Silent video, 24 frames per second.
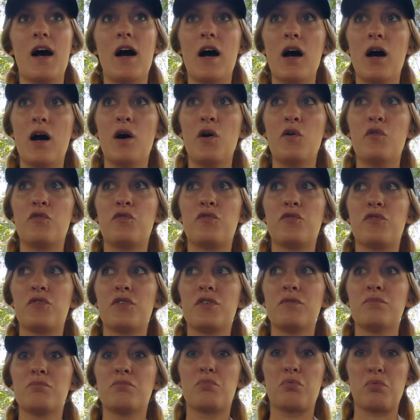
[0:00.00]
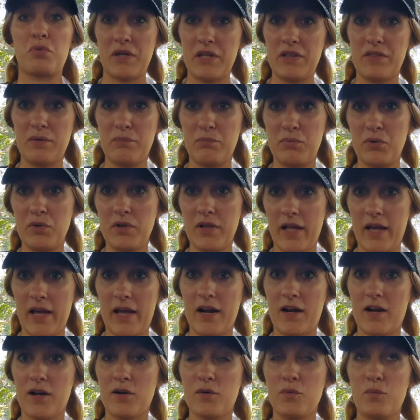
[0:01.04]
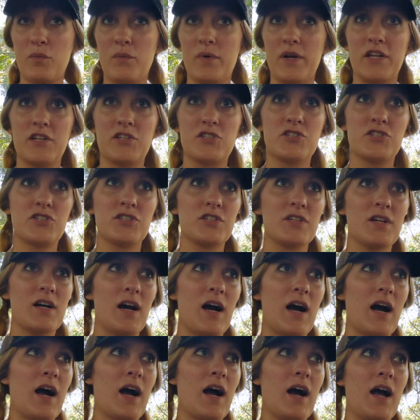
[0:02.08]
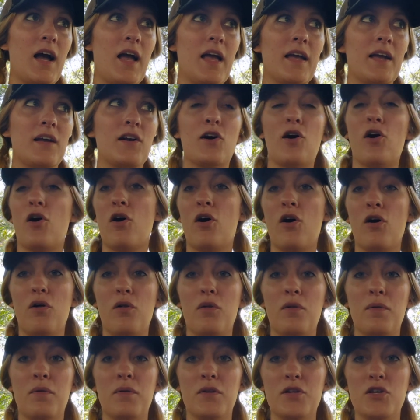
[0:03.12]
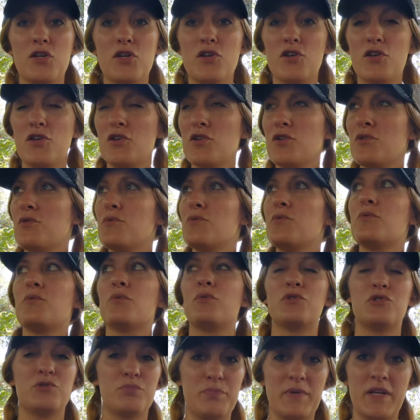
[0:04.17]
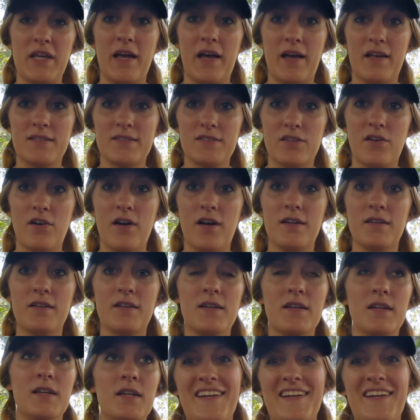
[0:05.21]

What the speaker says: of breathable air, which I call huge BS on.